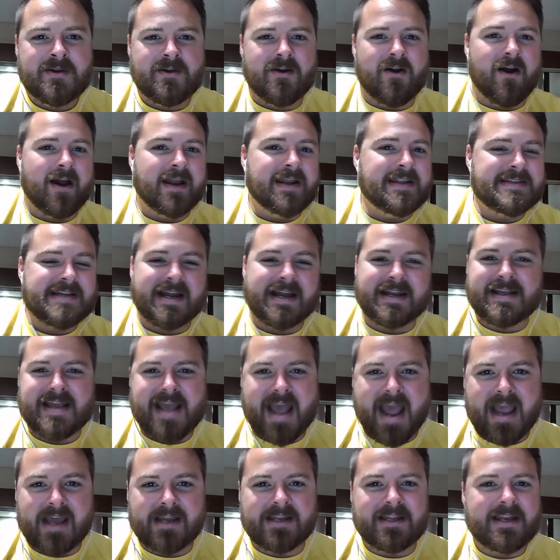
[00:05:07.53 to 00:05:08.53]
All right, he's got a
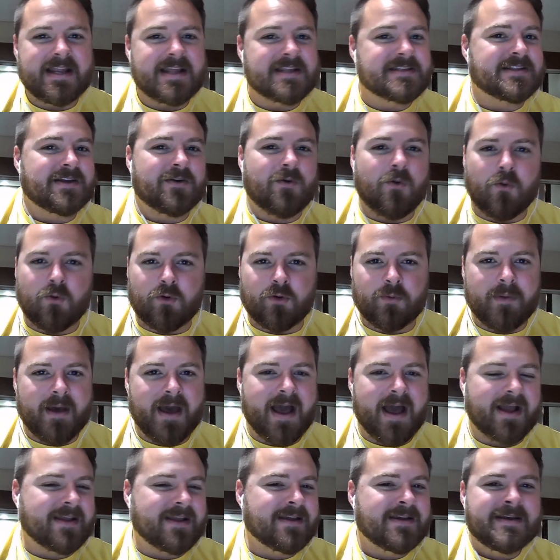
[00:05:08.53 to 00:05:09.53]
cannon. He's the
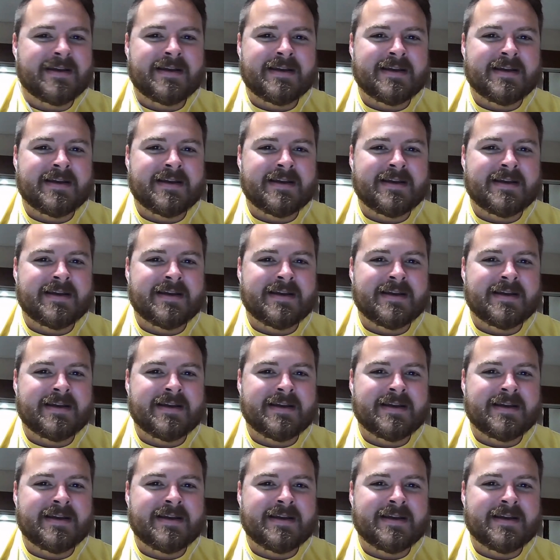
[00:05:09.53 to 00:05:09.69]
quarterback.